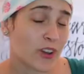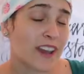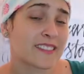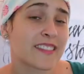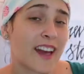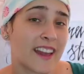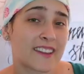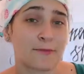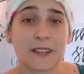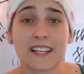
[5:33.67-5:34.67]
you guys
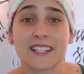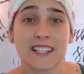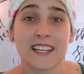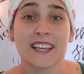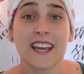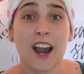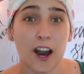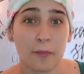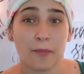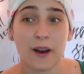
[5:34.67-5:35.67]
like me cleaning
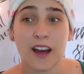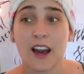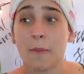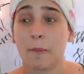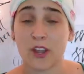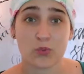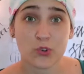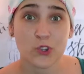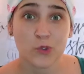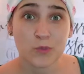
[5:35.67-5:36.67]
up my
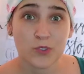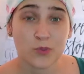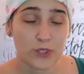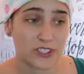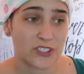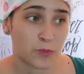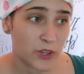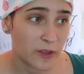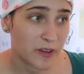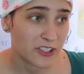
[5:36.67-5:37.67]
room, which is
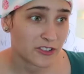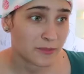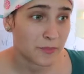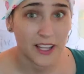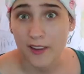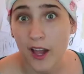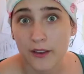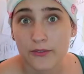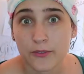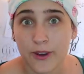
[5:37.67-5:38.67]
pretty much my
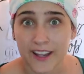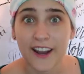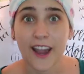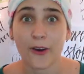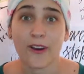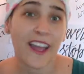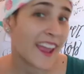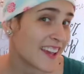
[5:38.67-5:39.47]
life right now,